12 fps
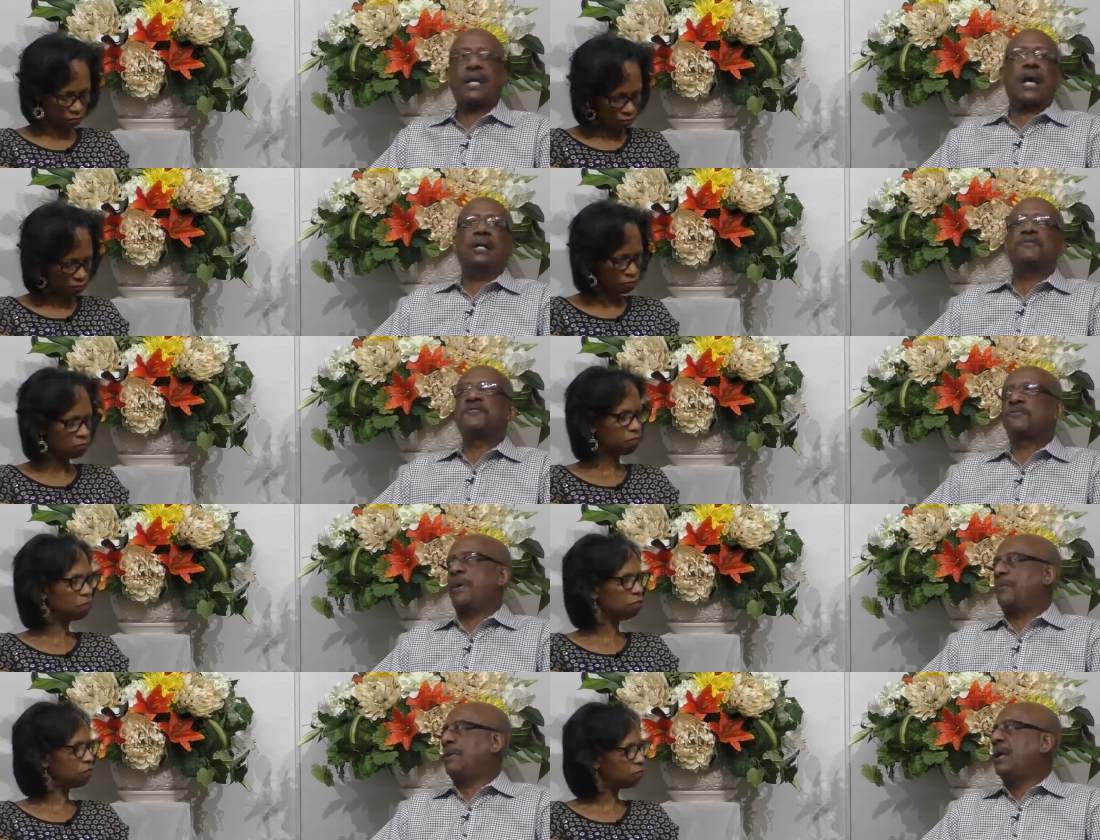Speaker 1: What kind
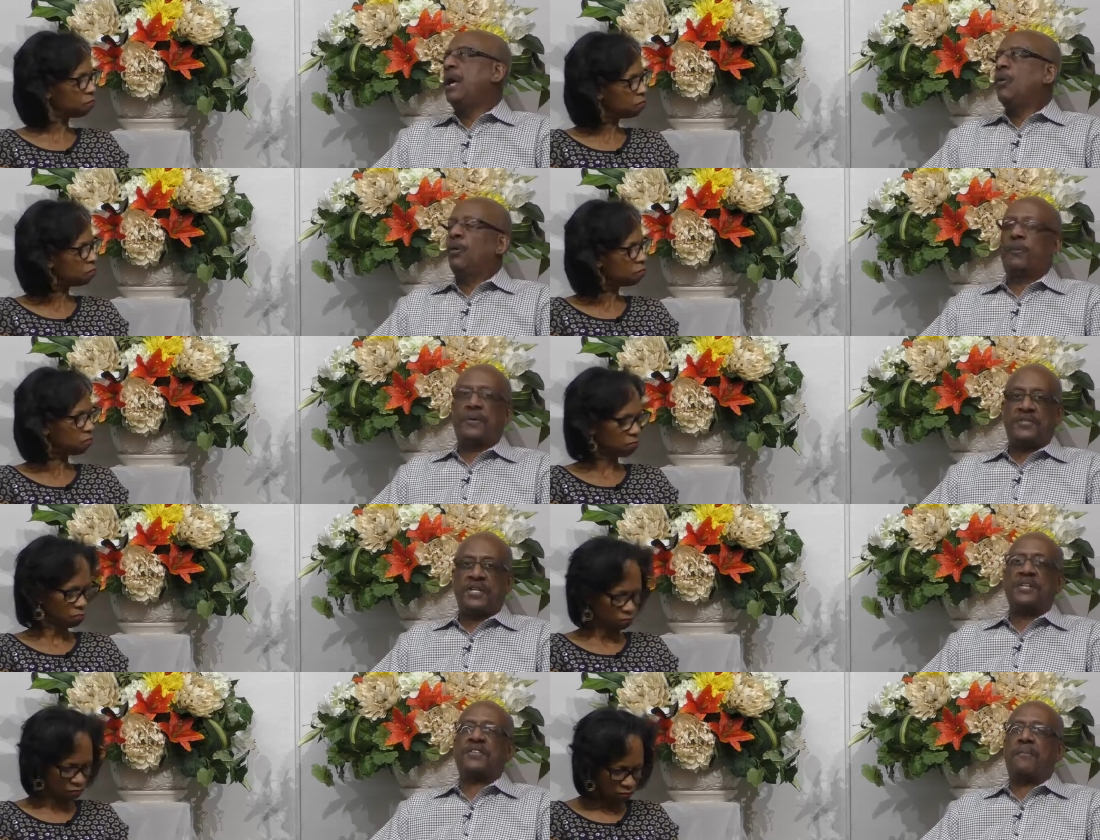of spirit will
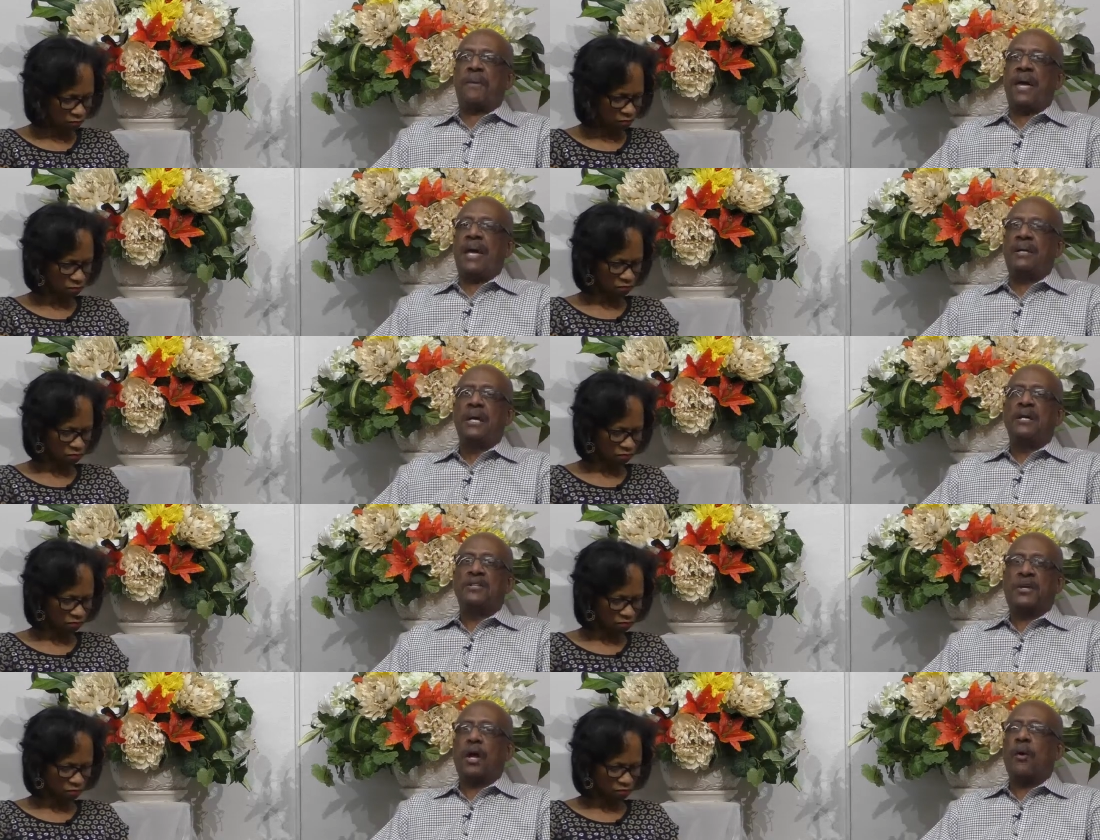possess a man
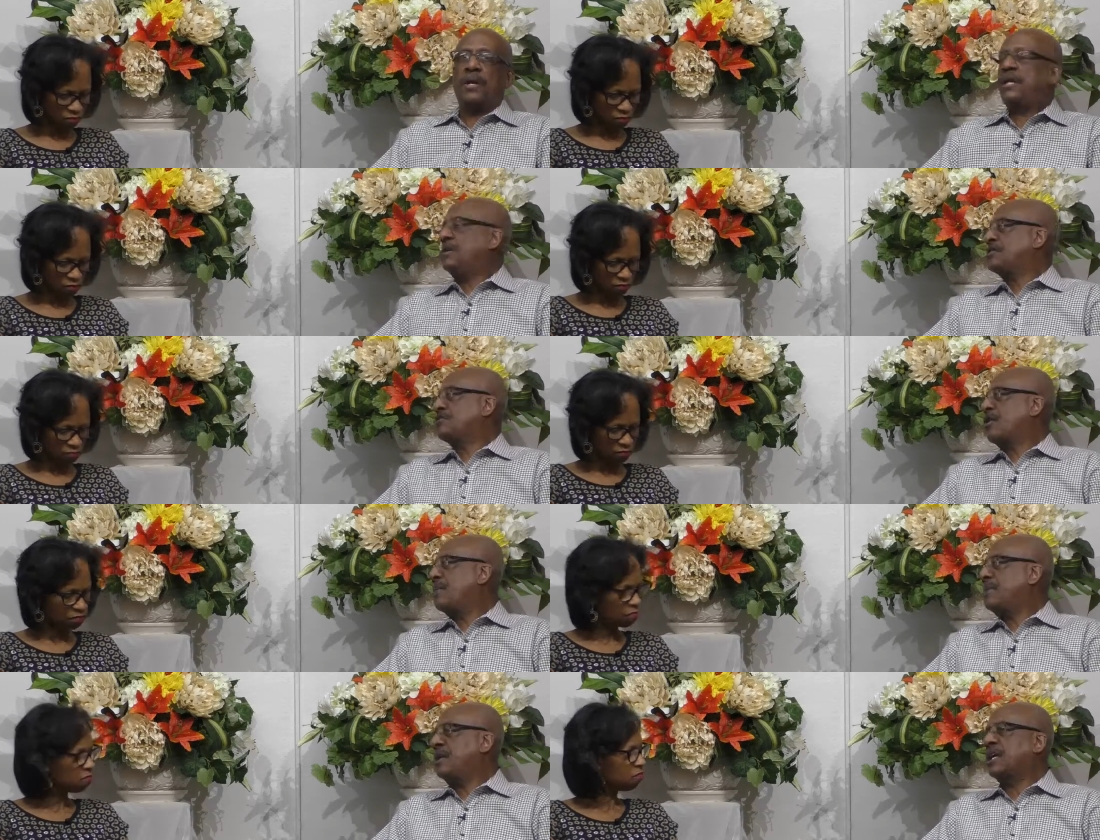to go and
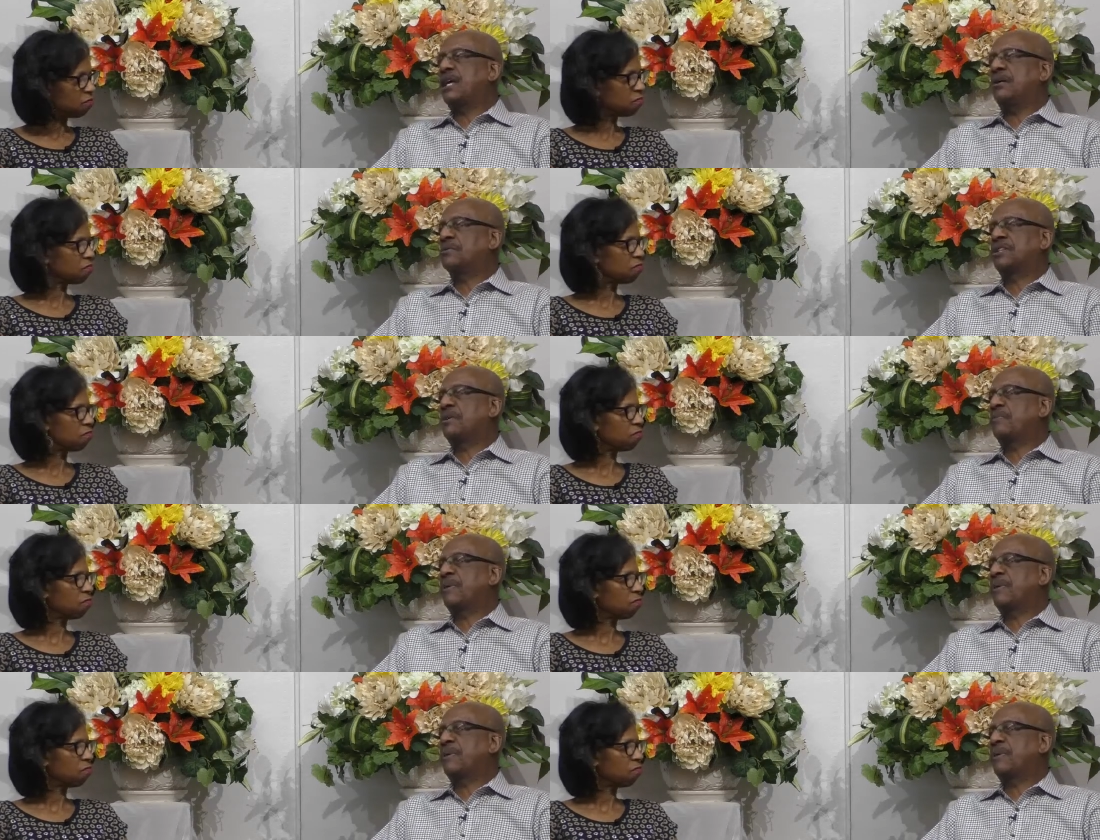indiscriminately kill